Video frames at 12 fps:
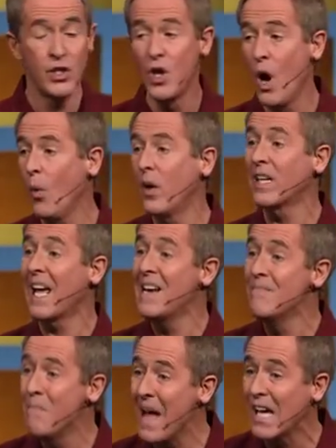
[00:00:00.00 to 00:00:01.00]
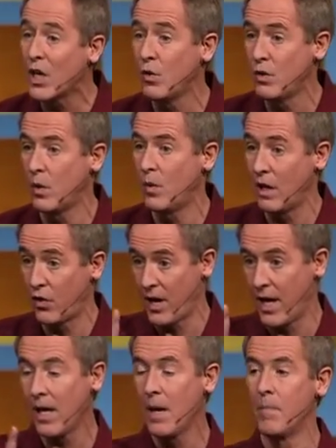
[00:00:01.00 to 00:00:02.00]
no one can make you do
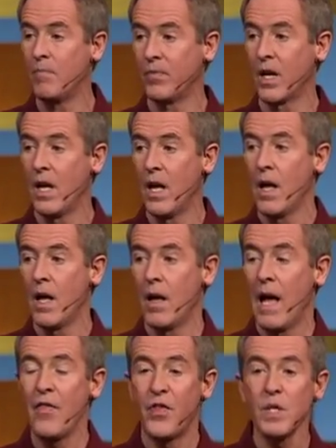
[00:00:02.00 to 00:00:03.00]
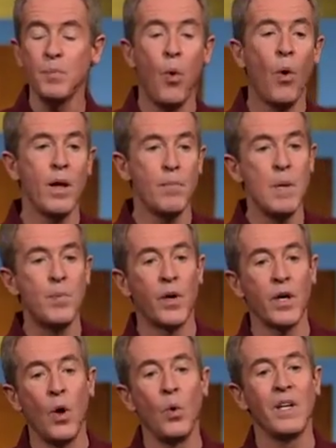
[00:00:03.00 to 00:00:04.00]
anything. At this point, people
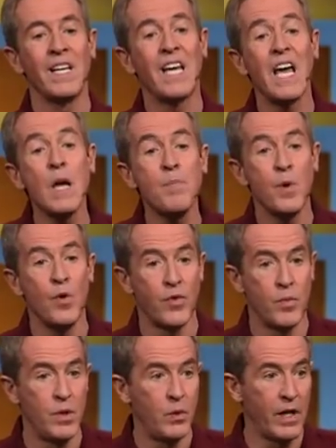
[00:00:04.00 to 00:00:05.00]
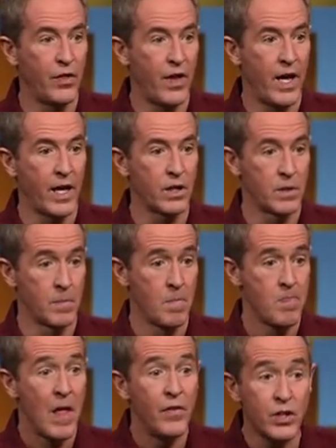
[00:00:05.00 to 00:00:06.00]
can only keep you from doing things.
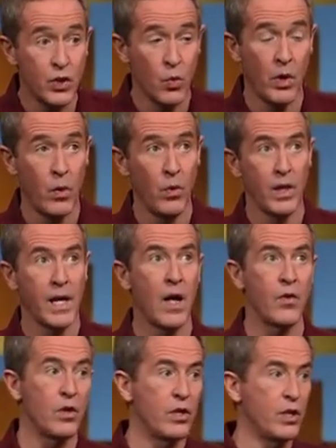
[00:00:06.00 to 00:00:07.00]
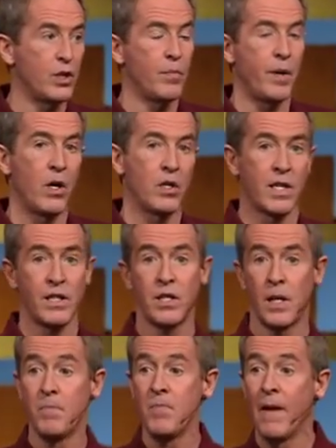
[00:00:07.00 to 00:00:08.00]
And this is when I really got their attention, parents. I
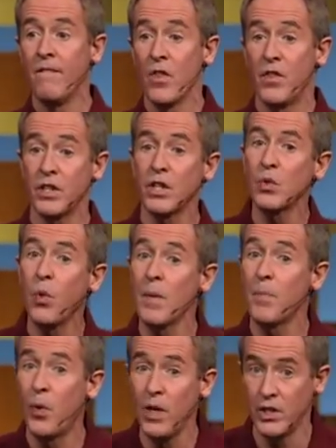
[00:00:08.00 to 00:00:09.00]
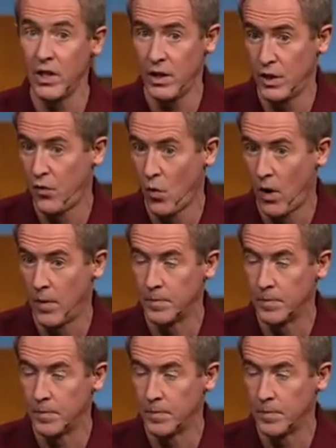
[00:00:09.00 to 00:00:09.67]
said, this is what prison is for.